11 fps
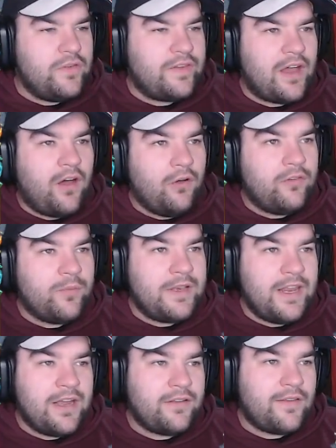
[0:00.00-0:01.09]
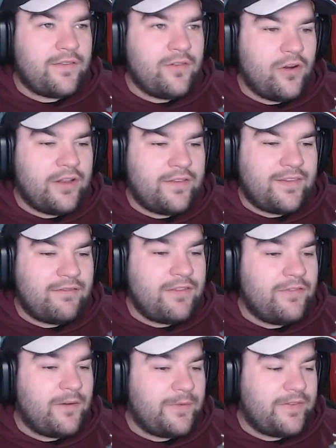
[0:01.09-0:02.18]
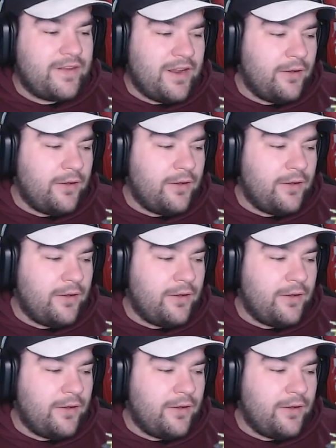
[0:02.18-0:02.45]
our ultimate now because it's not at 75%